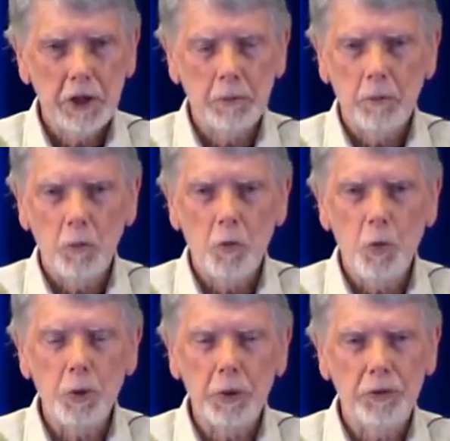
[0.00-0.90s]
It
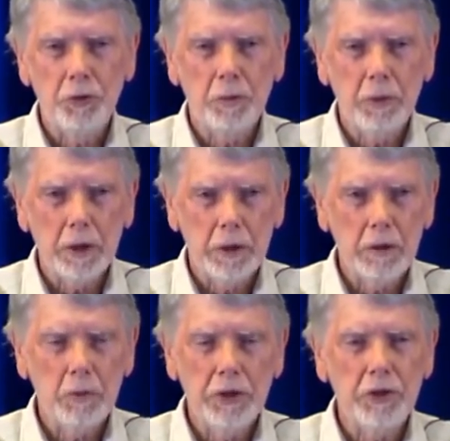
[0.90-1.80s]
ruins your
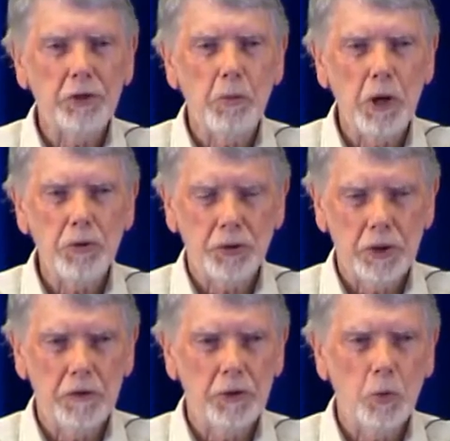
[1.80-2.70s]
body with its
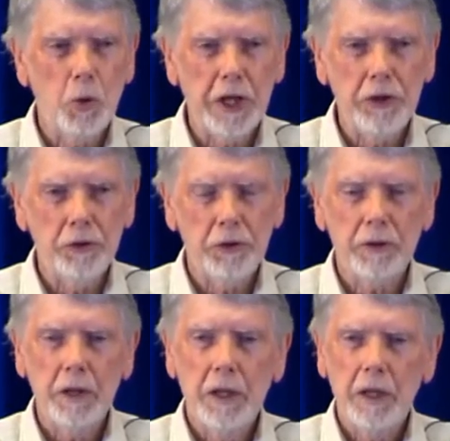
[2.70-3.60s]
emotions and
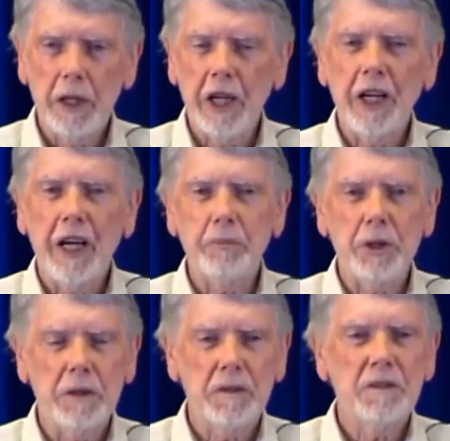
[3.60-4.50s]
rages and
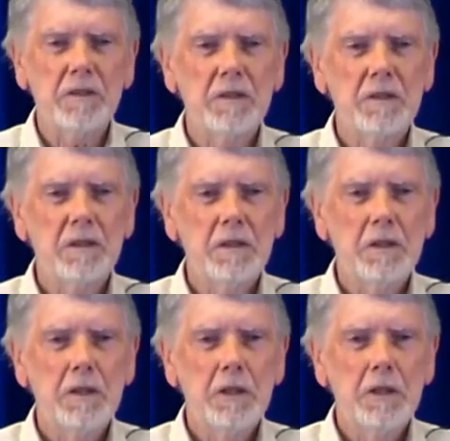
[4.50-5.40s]
unhappiness.
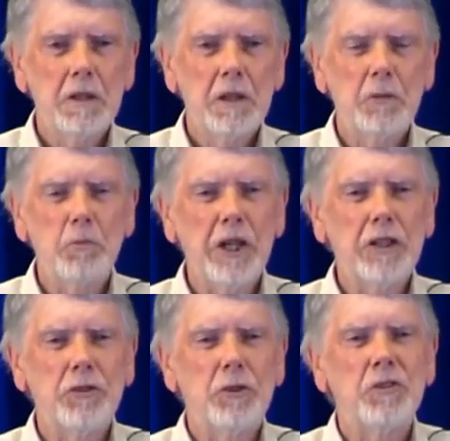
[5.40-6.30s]
It
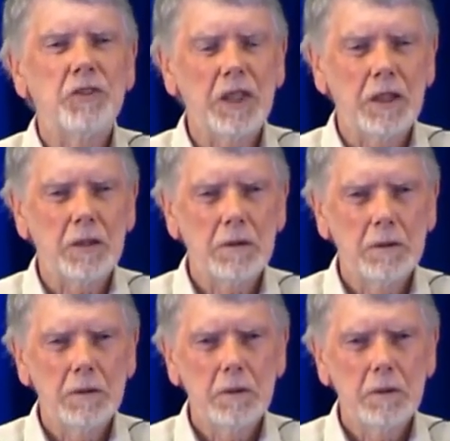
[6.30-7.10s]
makes you sick